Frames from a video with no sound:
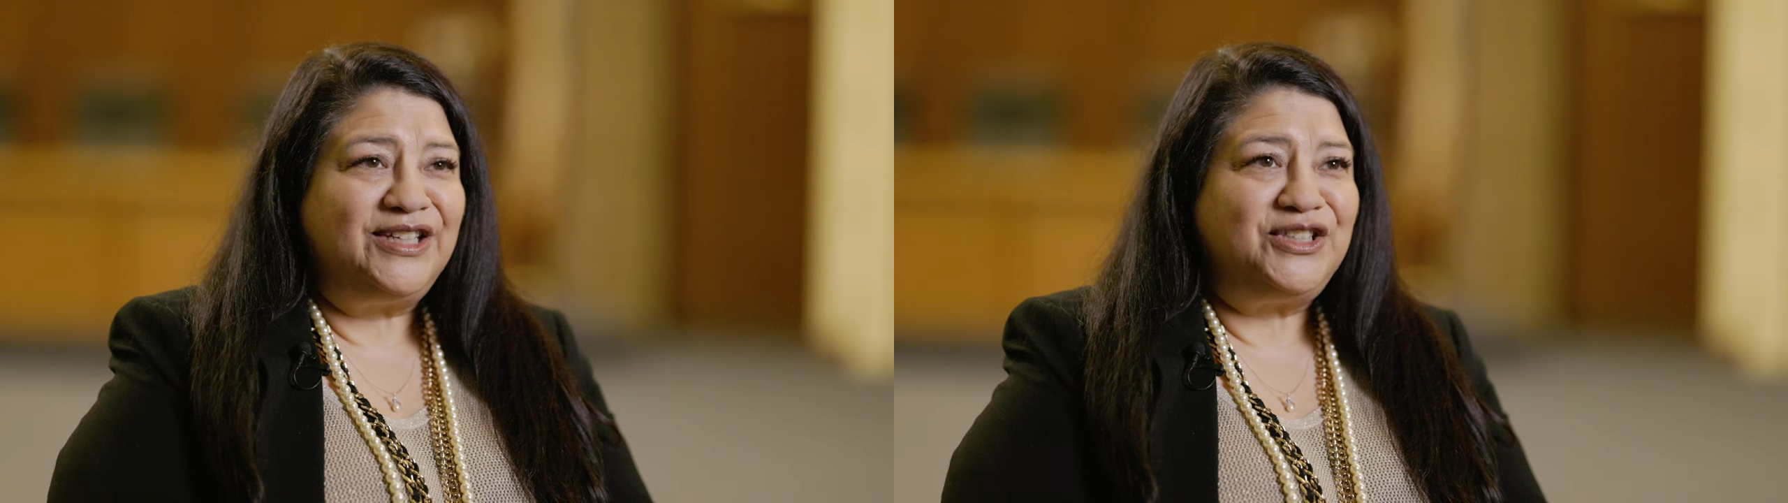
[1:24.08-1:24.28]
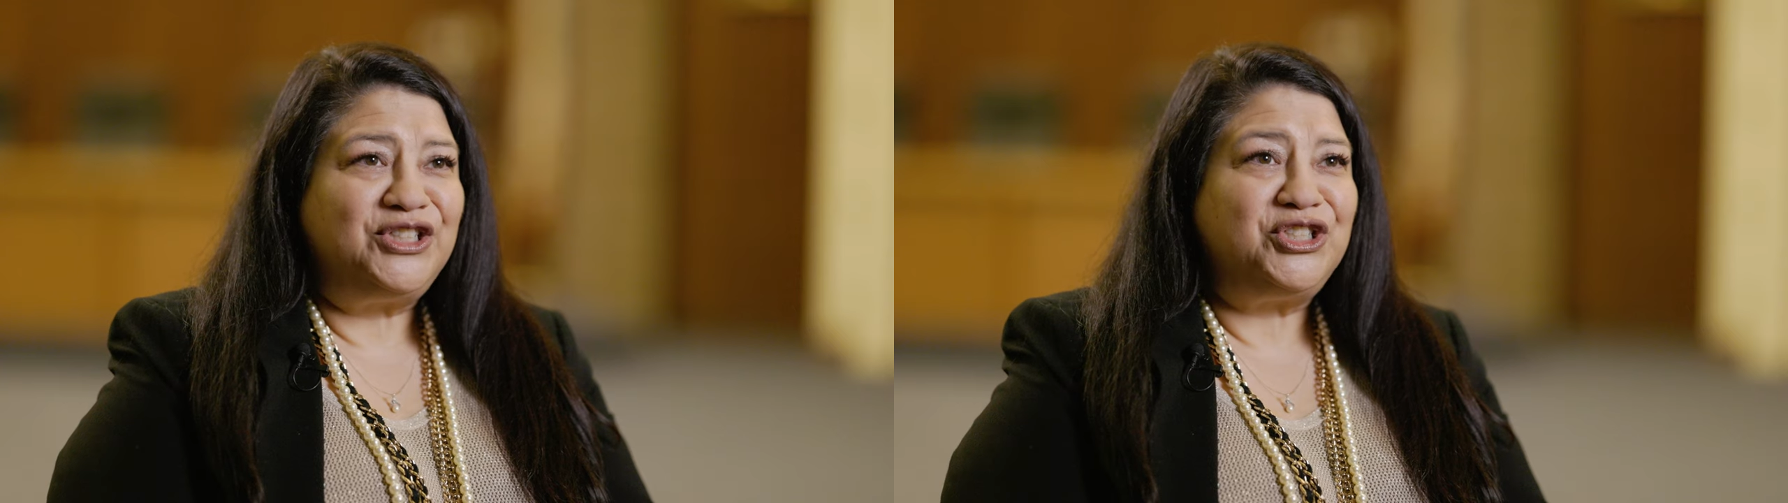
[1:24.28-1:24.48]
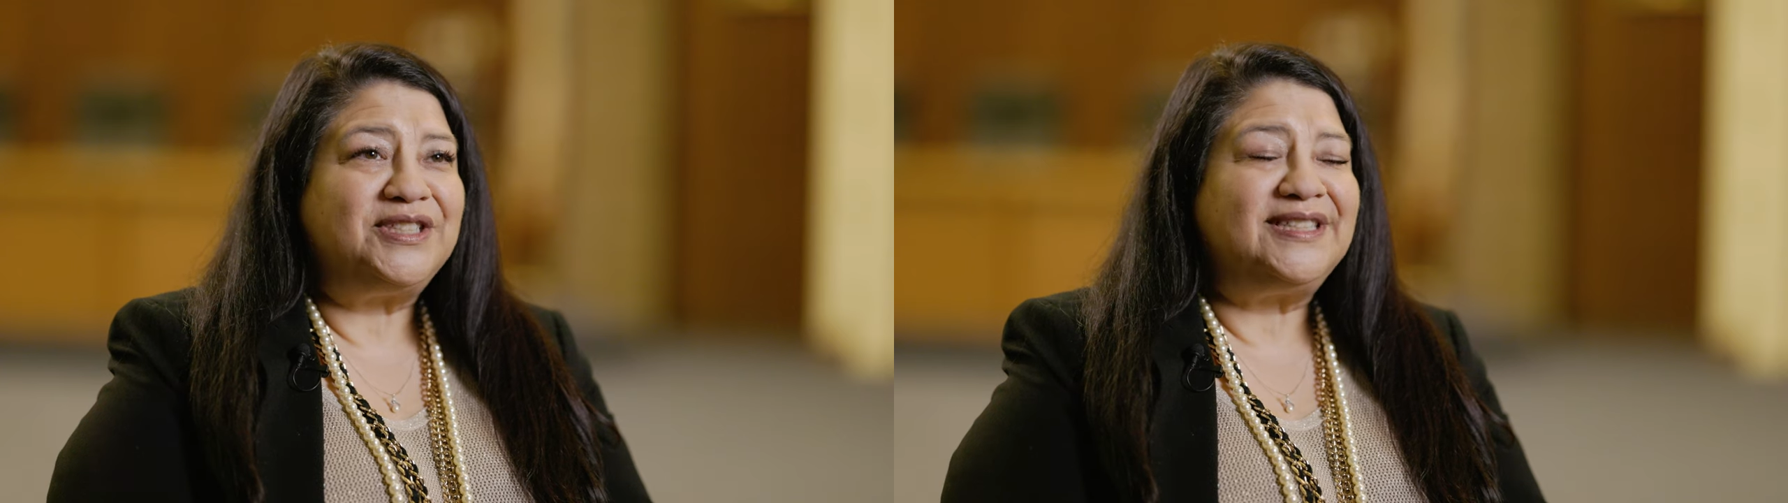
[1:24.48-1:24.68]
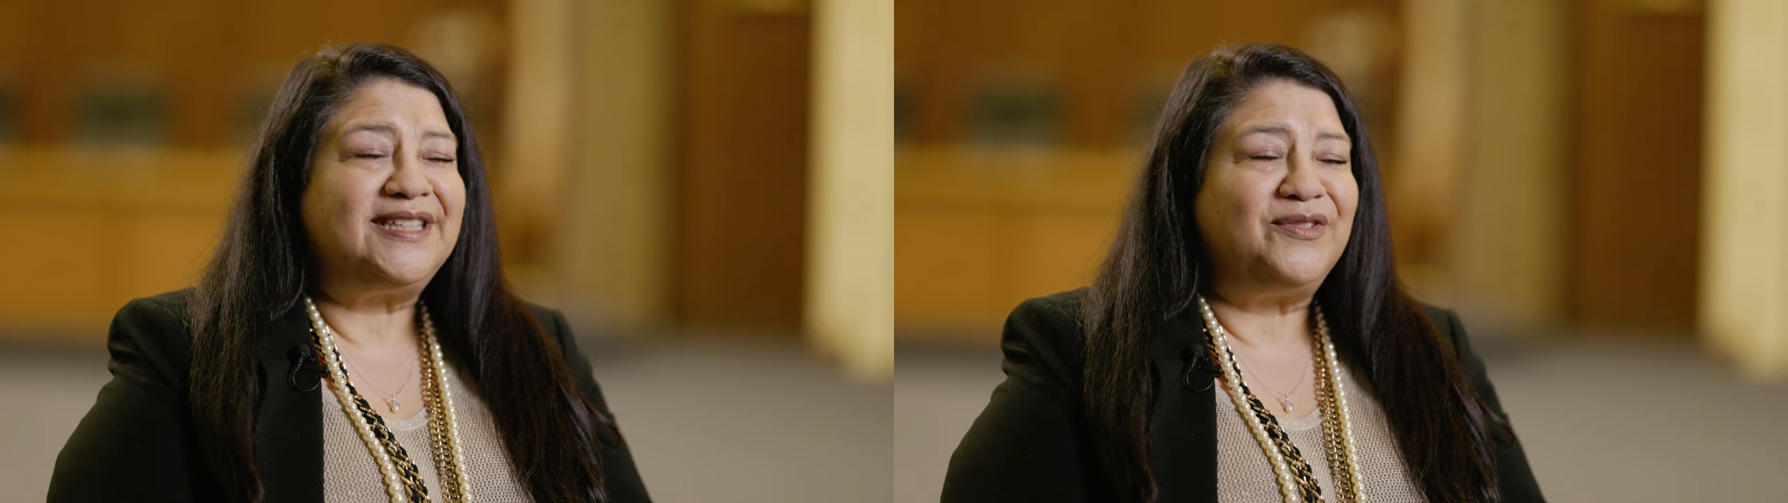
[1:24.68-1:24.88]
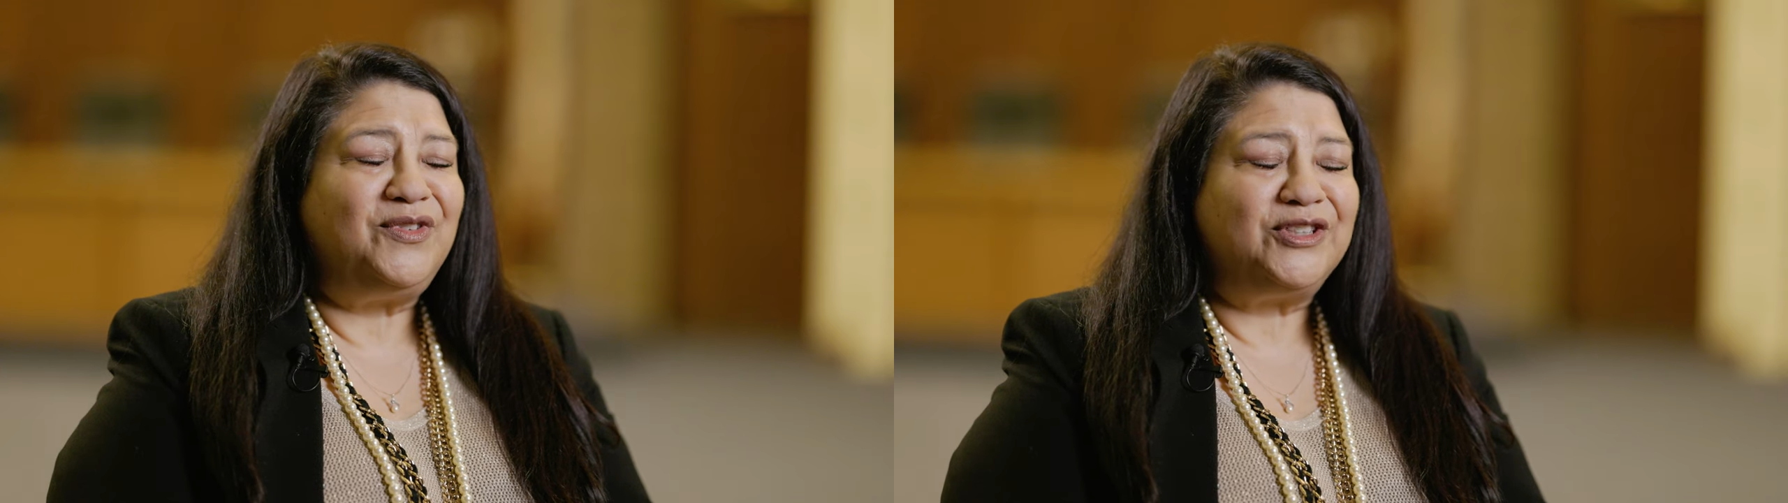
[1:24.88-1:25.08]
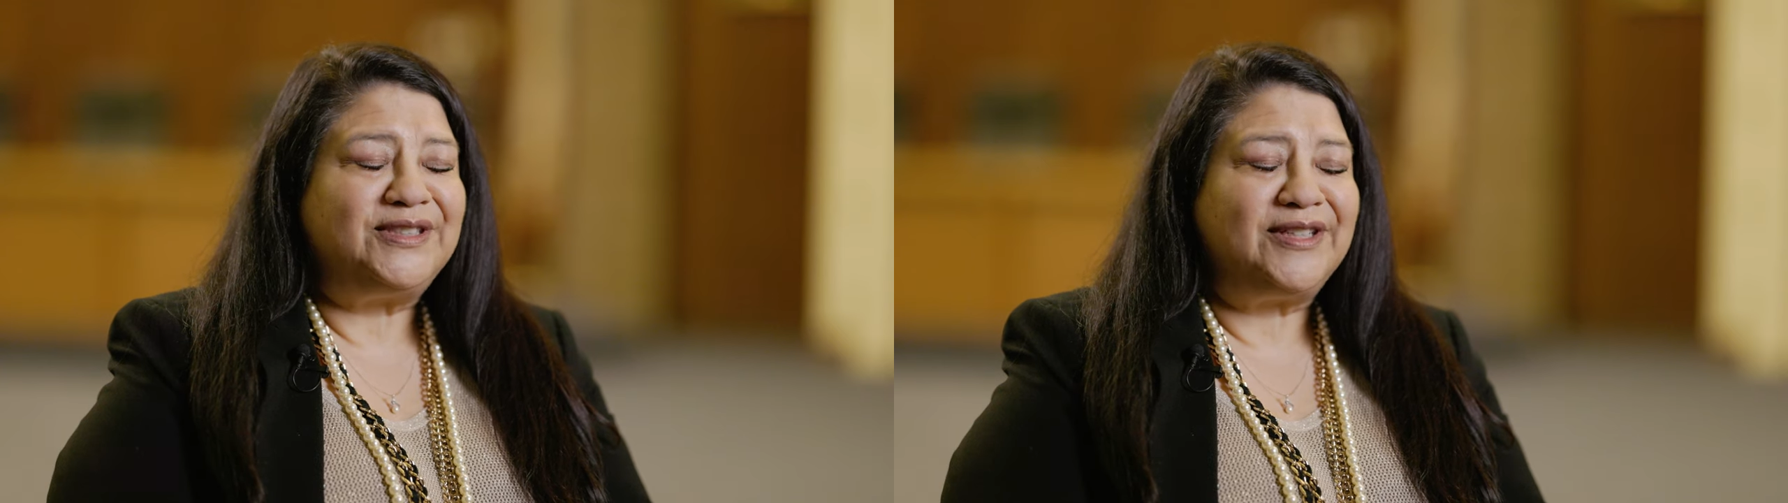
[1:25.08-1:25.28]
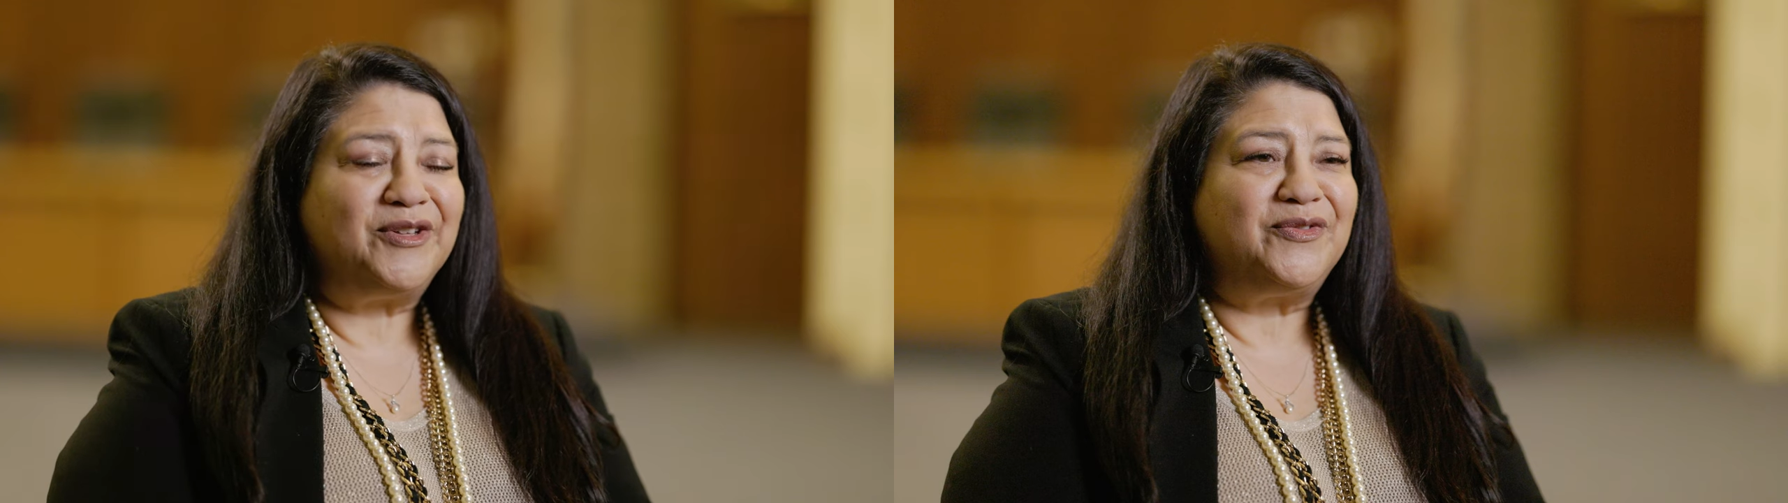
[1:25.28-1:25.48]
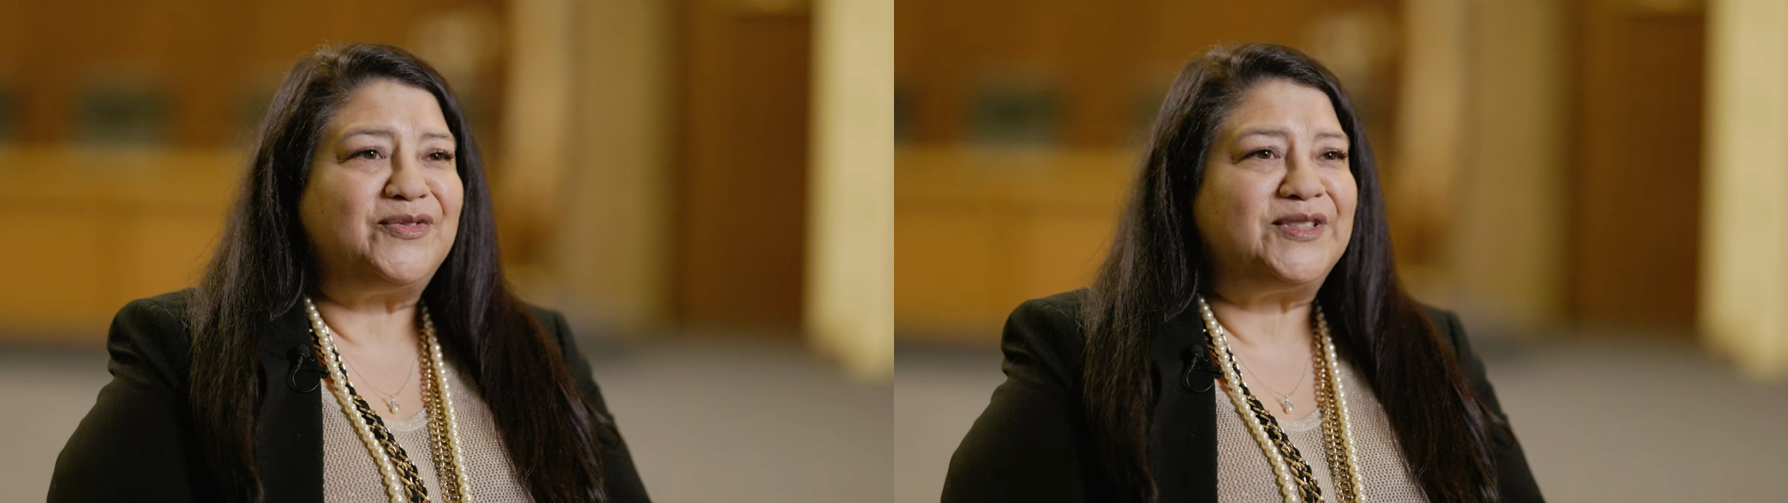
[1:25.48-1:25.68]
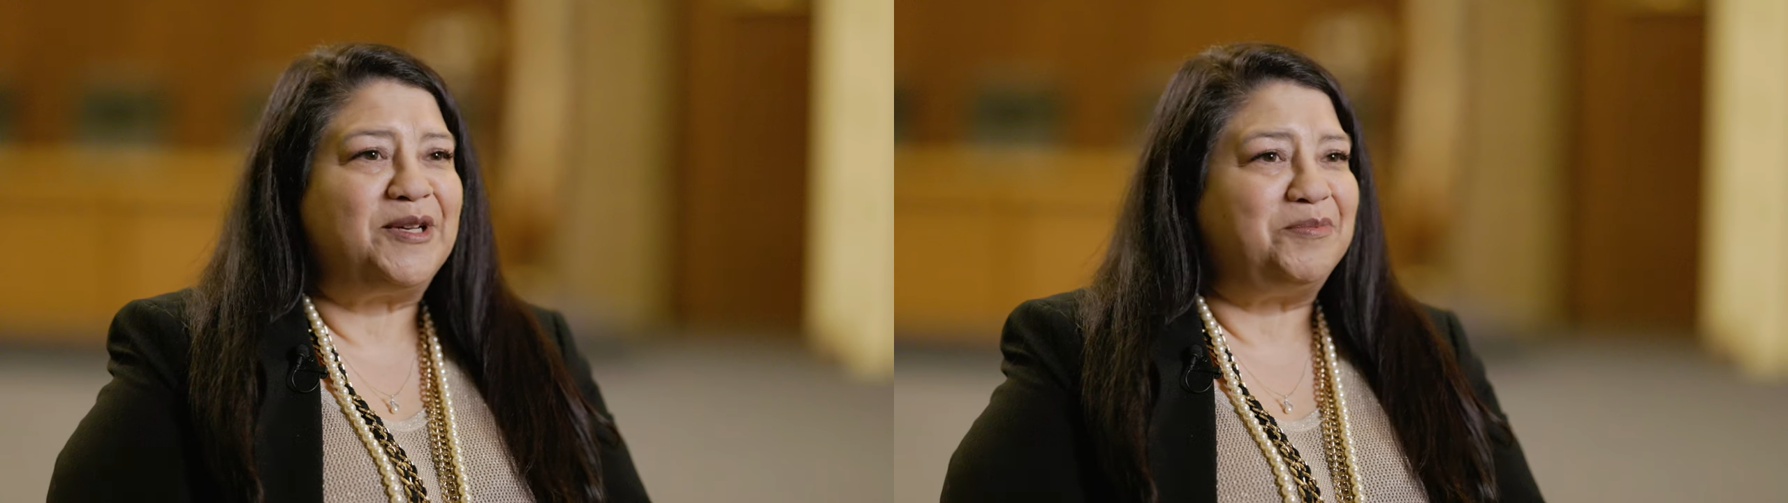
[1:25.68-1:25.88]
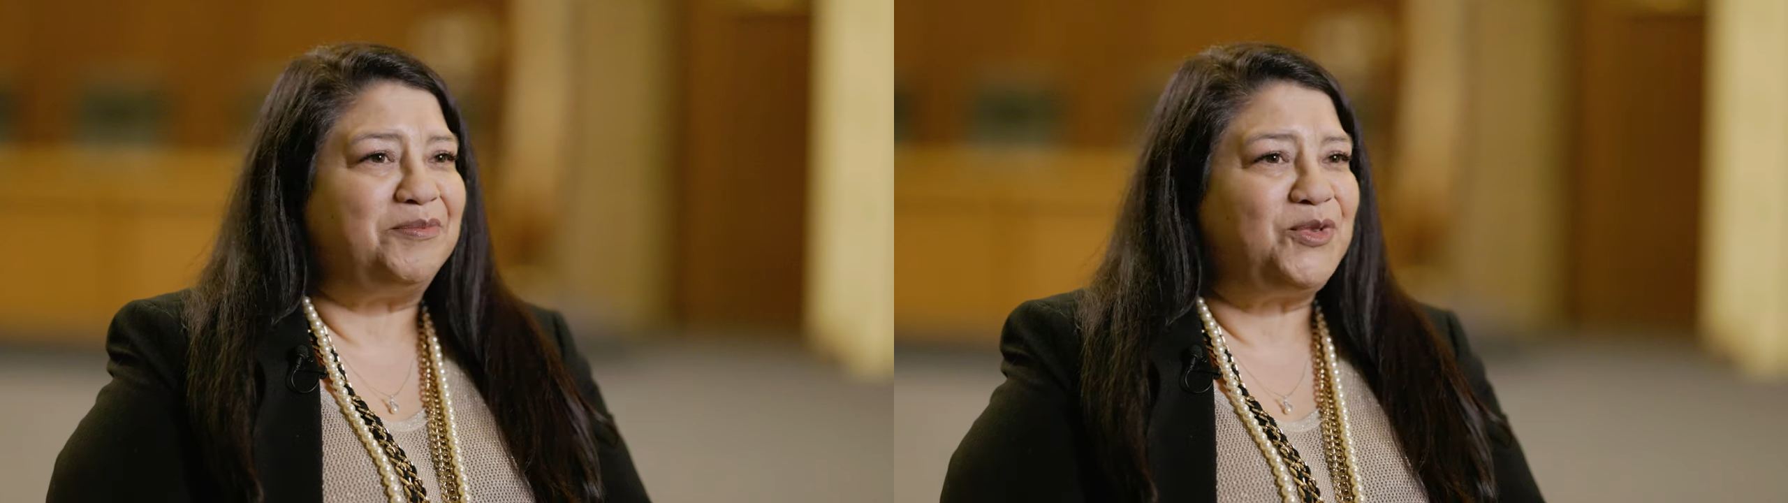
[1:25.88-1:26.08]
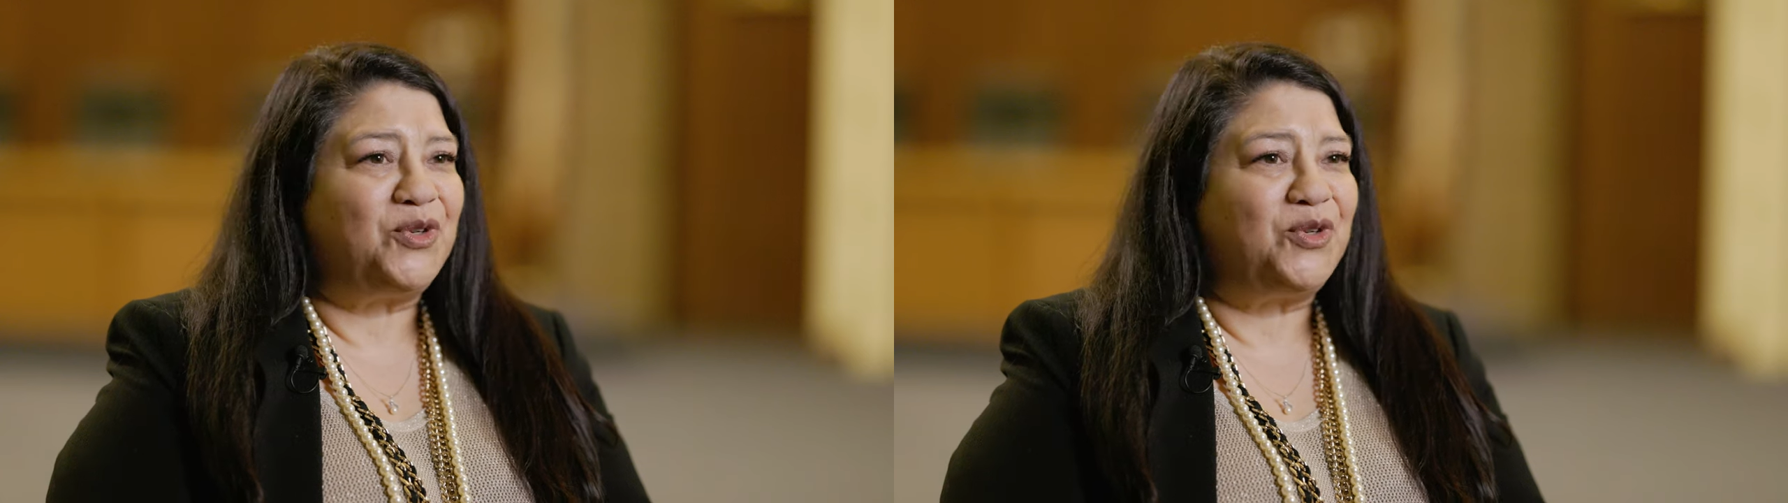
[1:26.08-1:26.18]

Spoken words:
to just give yourself some